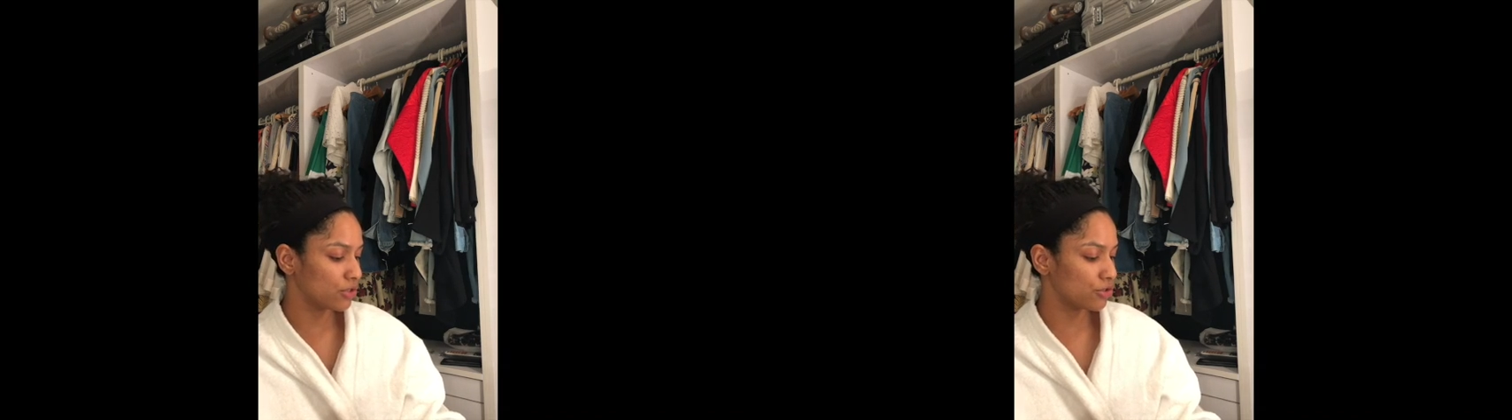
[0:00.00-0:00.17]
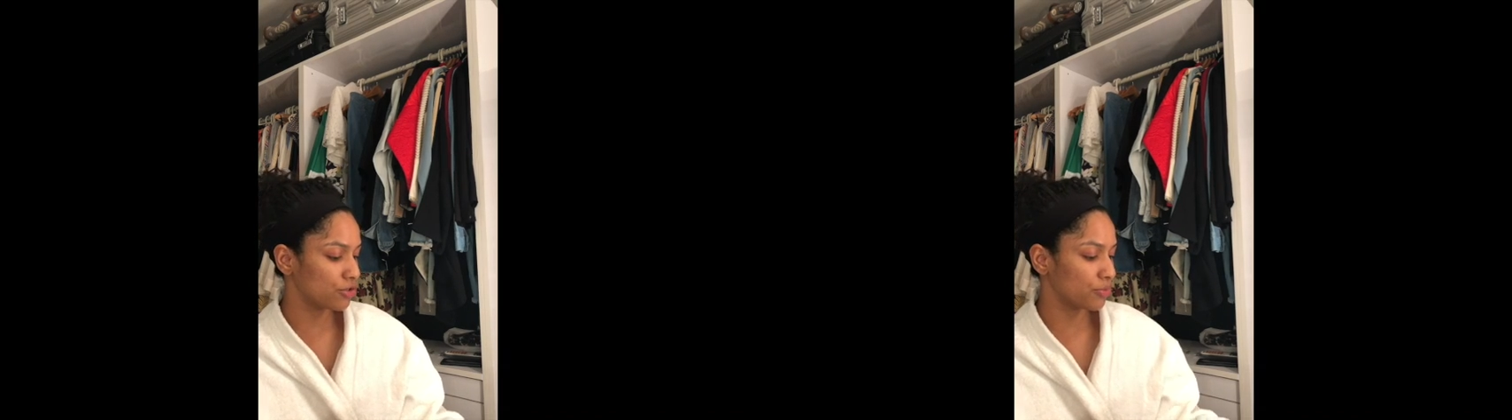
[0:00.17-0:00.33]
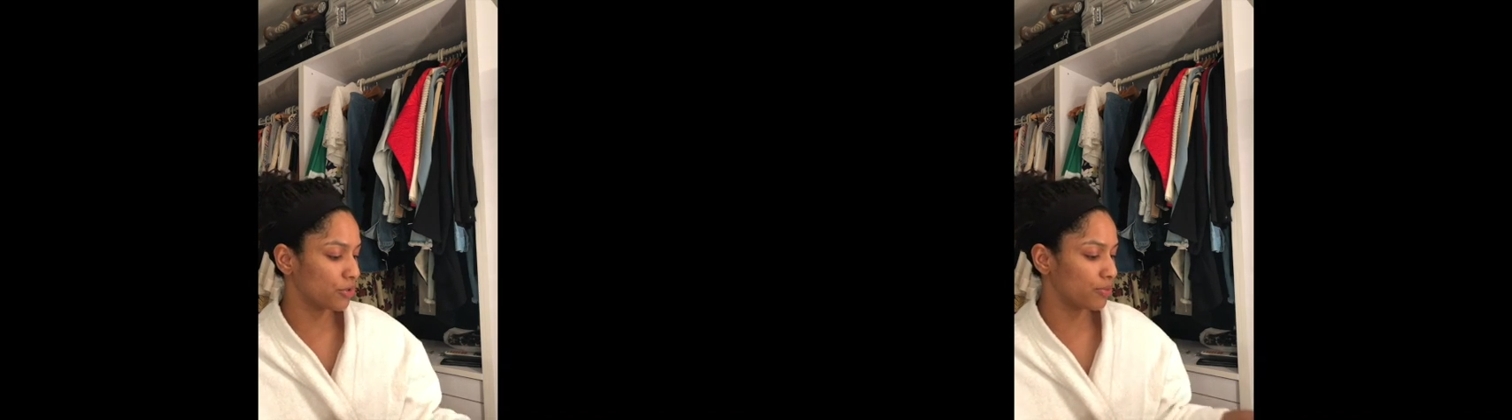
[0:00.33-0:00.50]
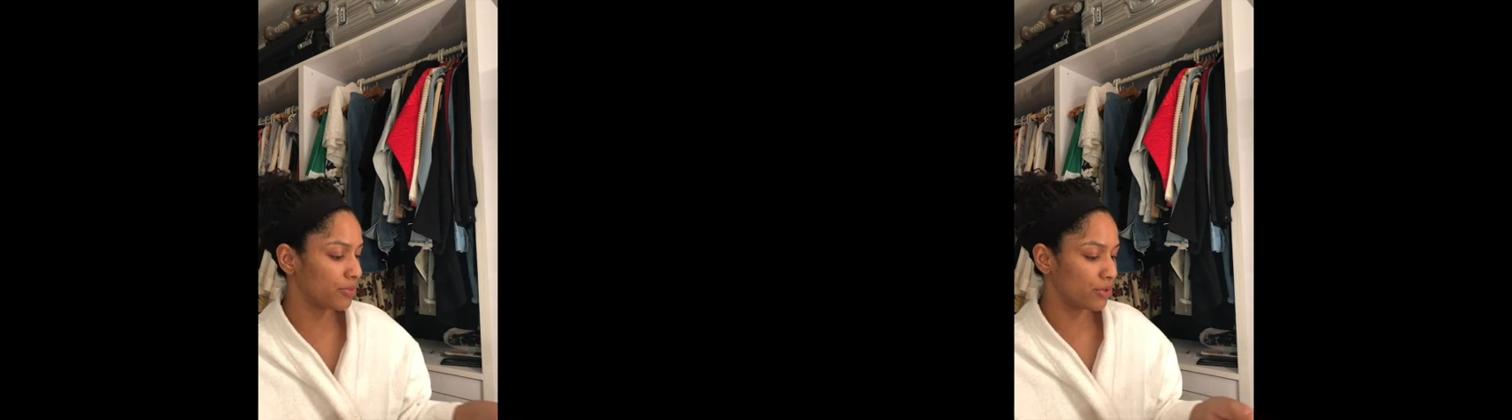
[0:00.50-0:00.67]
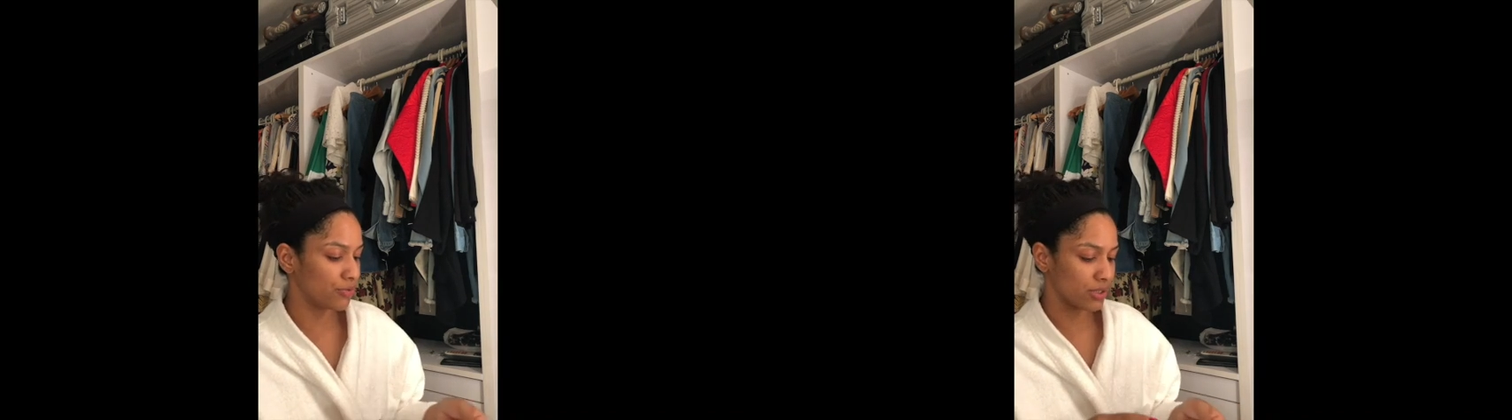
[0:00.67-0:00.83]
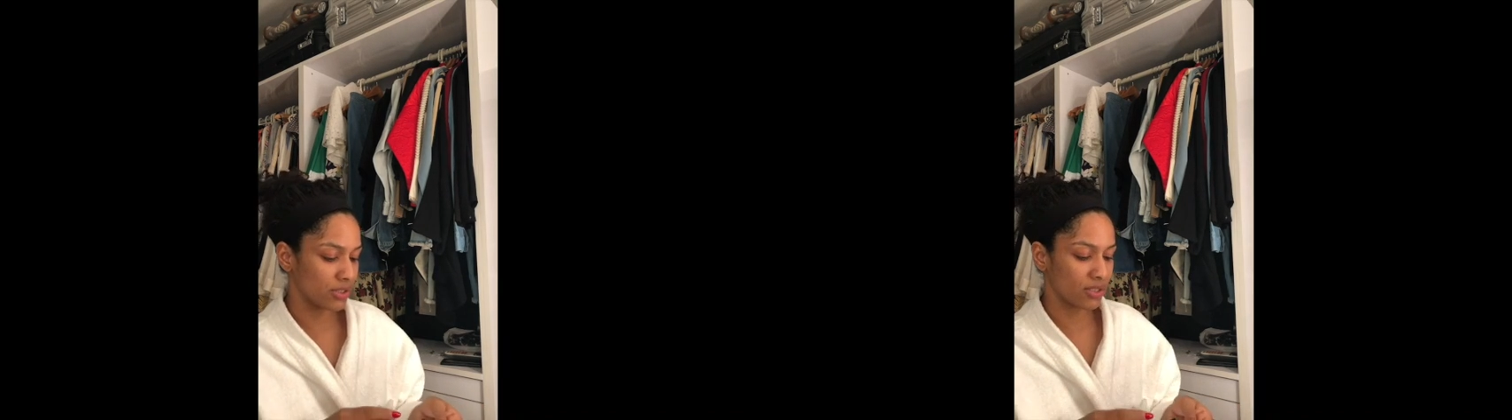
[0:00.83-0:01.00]
So I'm going to be
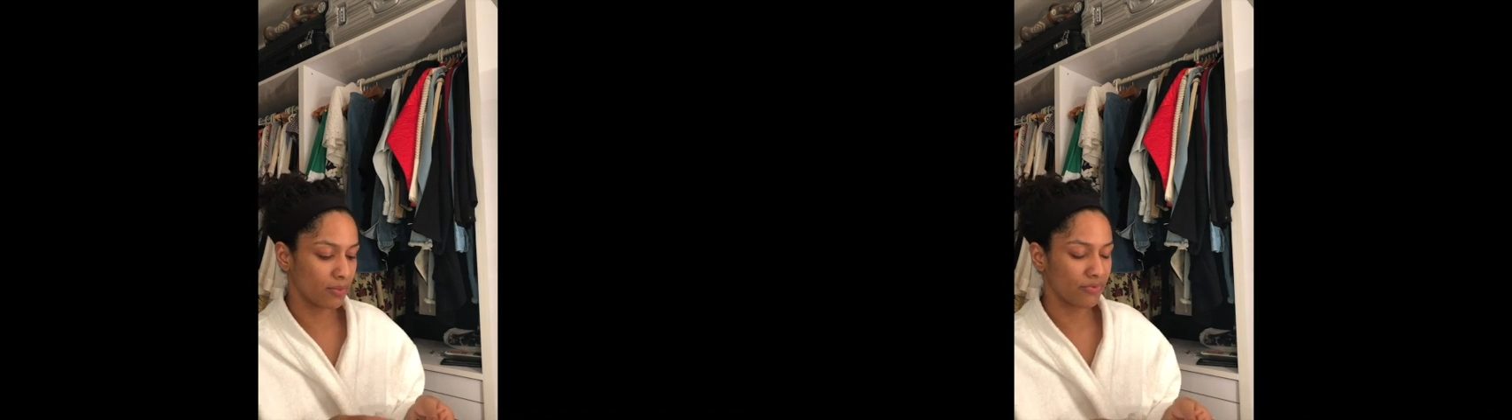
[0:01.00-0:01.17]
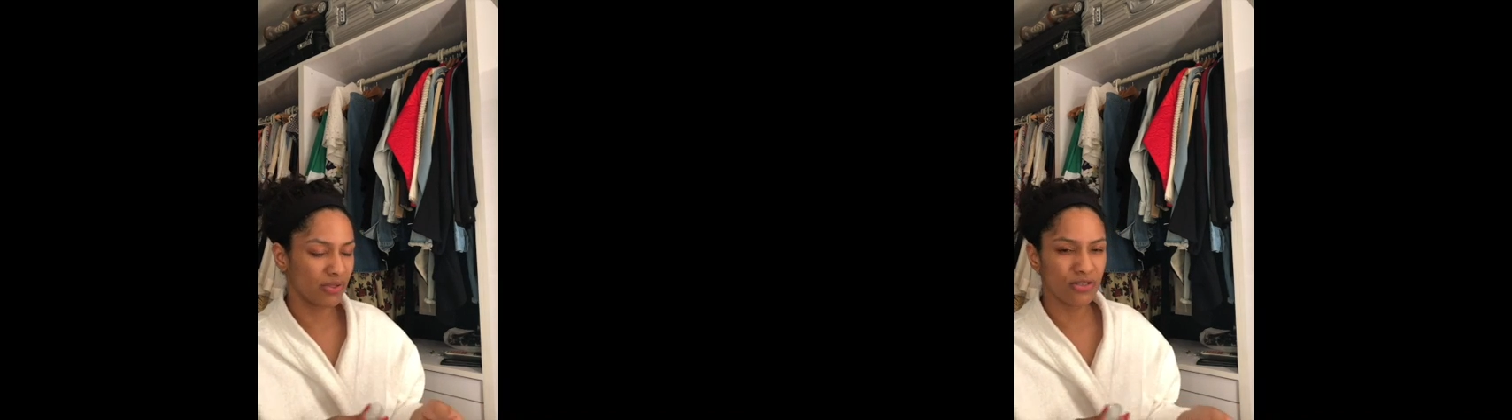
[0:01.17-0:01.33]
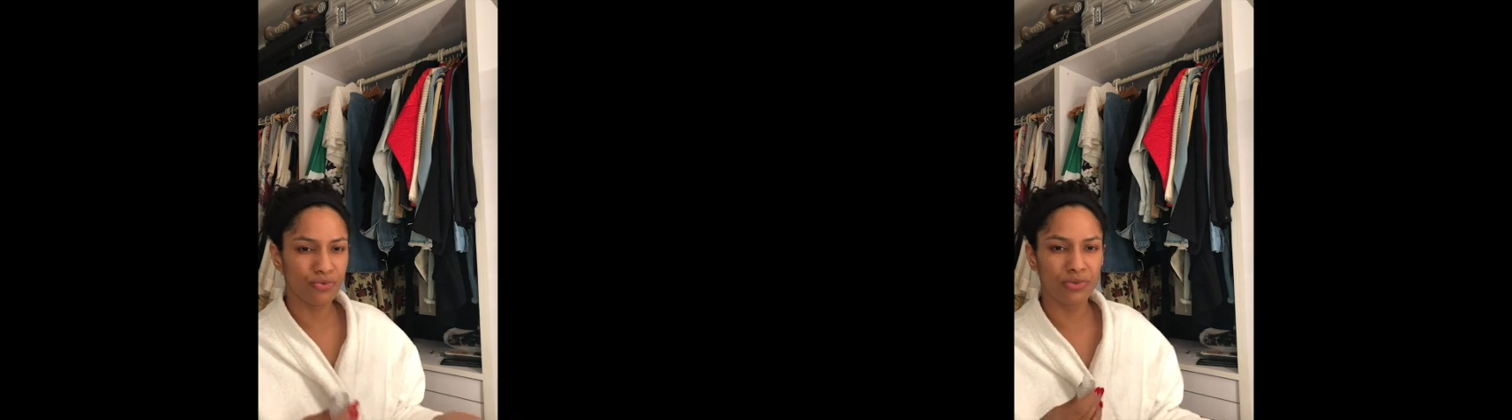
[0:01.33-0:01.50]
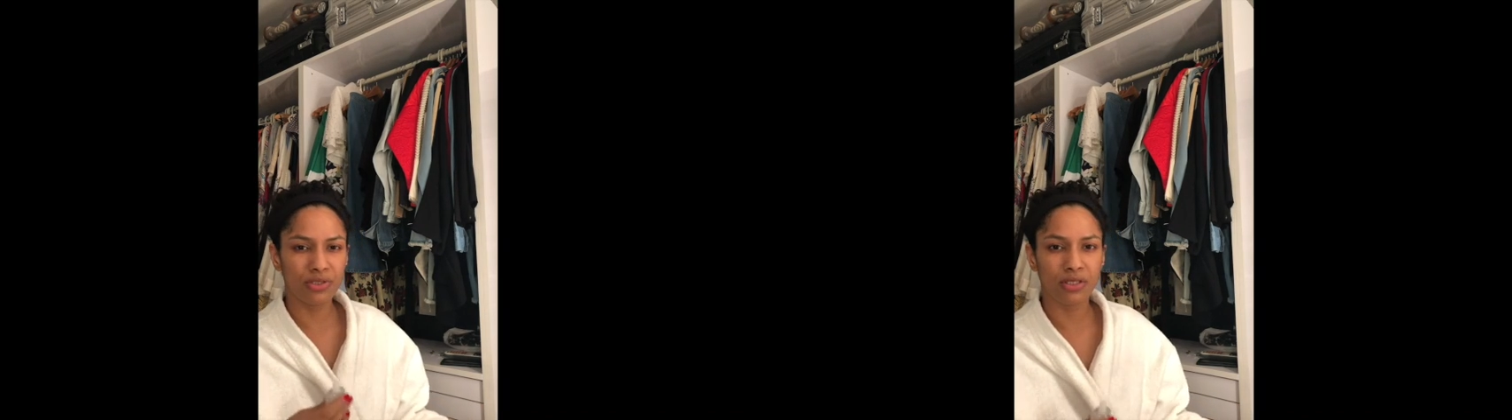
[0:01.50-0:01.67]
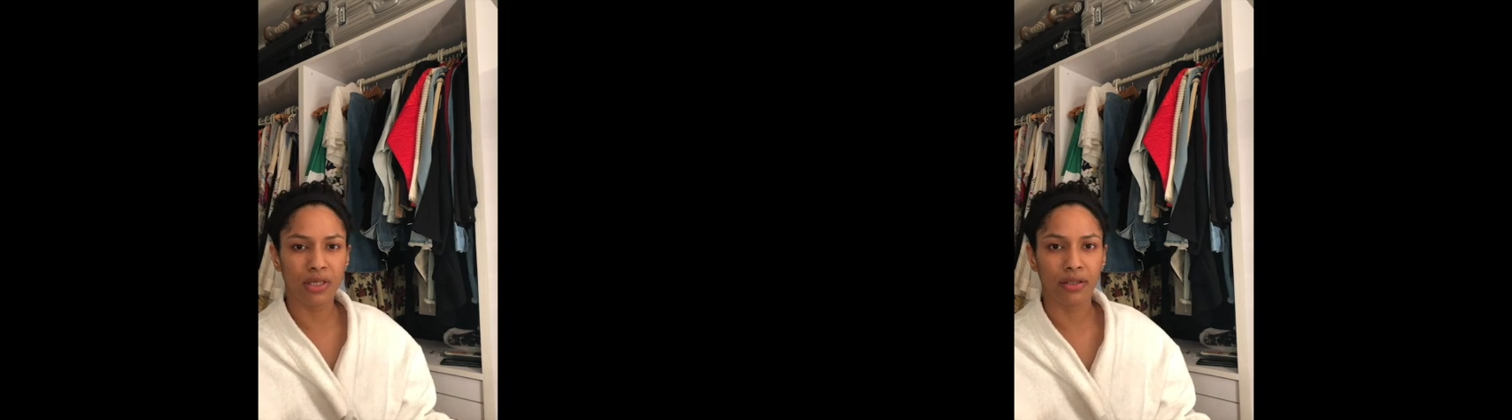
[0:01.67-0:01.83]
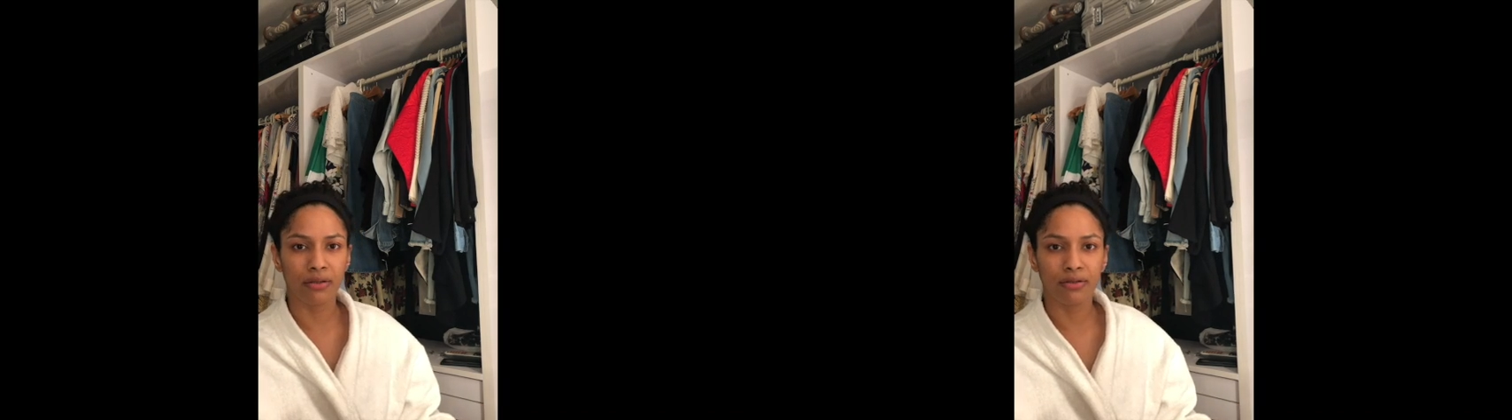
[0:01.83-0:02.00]
using some. Let's do
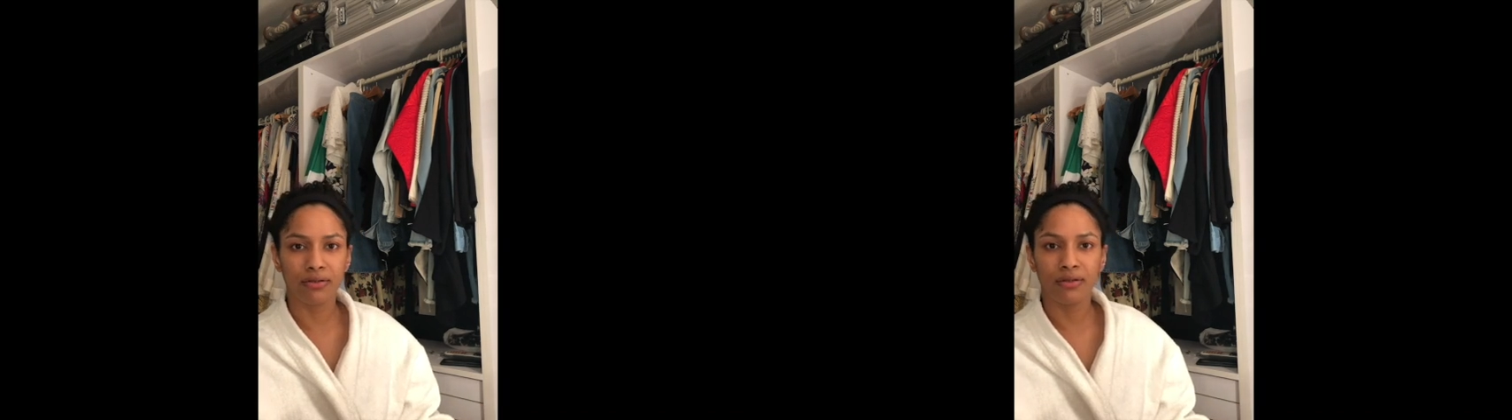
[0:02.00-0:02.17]
this again.